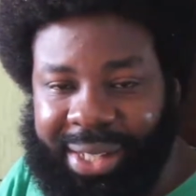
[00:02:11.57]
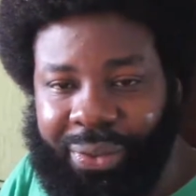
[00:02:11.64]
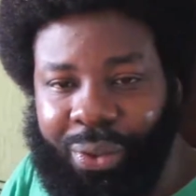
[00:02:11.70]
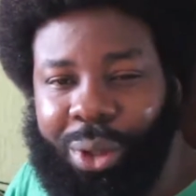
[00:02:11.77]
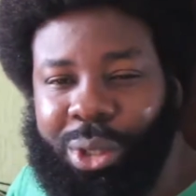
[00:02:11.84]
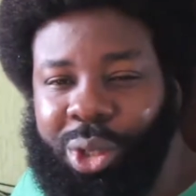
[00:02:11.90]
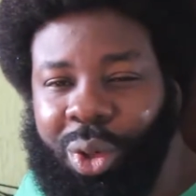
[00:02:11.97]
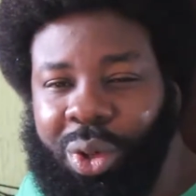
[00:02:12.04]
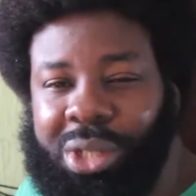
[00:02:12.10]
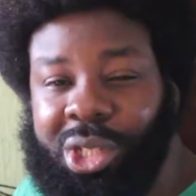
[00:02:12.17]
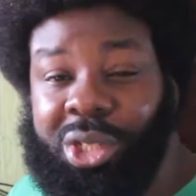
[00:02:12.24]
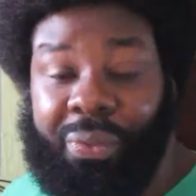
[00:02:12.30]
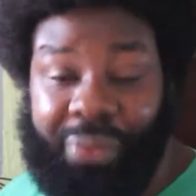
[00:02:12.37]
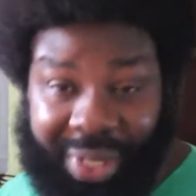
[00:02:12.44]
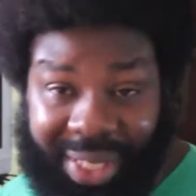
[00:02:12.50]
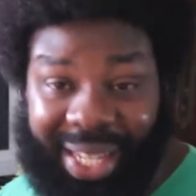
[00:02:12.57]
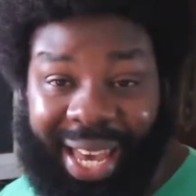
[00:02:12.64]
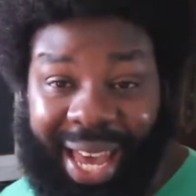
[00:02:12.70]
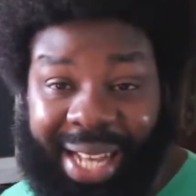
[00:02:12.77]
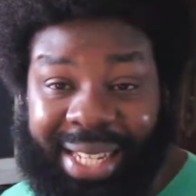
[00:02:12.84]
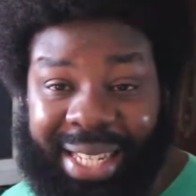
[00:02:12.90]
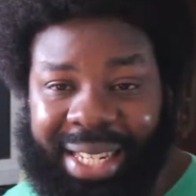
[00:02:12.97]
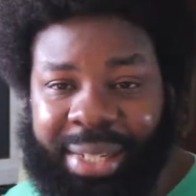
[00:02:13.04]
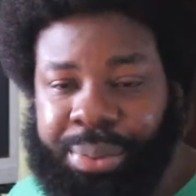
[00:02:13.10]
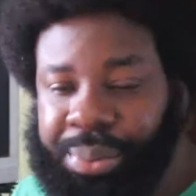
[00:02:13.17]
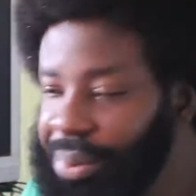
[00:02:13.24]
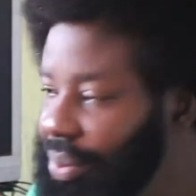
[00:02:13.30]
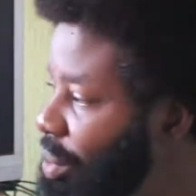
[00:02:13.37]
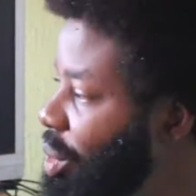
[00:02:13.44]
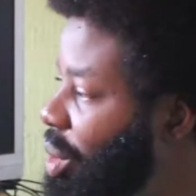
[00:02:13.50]
If you want to look sophisticated,
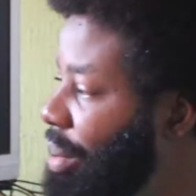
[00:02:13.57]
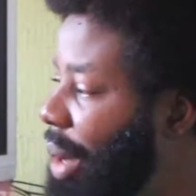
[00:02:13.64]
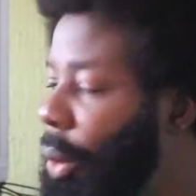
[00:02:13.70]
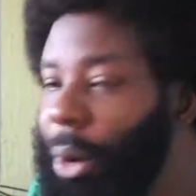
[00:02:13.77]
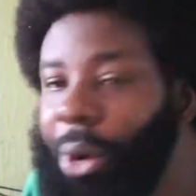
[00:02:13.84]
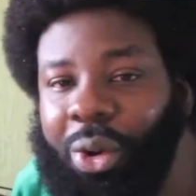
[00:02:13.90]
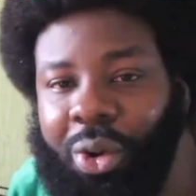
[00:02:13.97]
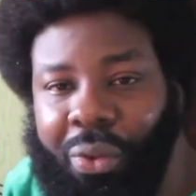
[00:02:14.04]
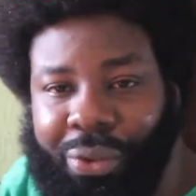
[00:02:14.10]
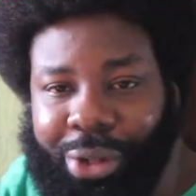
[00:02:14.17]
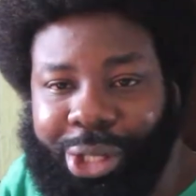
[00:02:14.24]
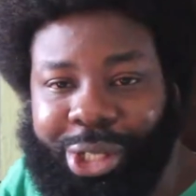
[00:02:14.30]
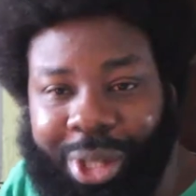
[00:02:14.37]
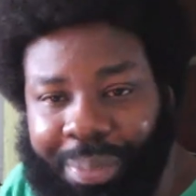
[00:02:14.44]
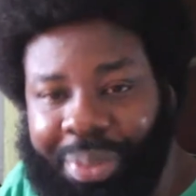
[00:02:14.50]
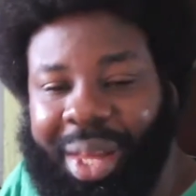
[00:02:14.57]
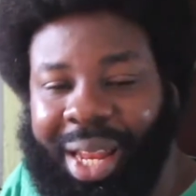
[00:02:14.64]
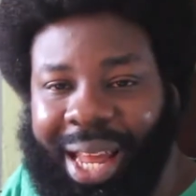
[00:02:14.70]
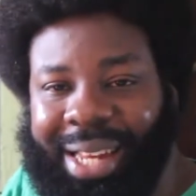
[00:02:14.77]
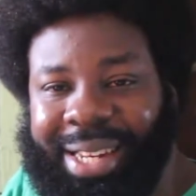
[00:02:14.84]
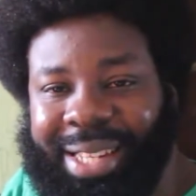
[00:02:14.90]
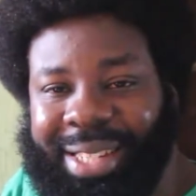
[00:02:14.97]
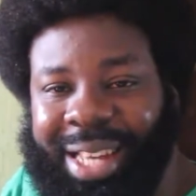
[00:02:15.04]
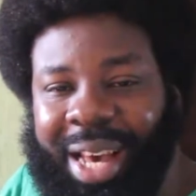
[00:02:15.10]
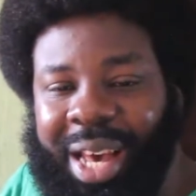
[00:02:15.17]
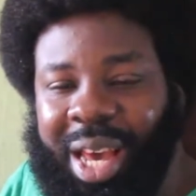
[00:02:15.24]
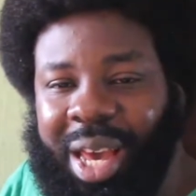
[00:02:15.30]
you might want to go for something like this.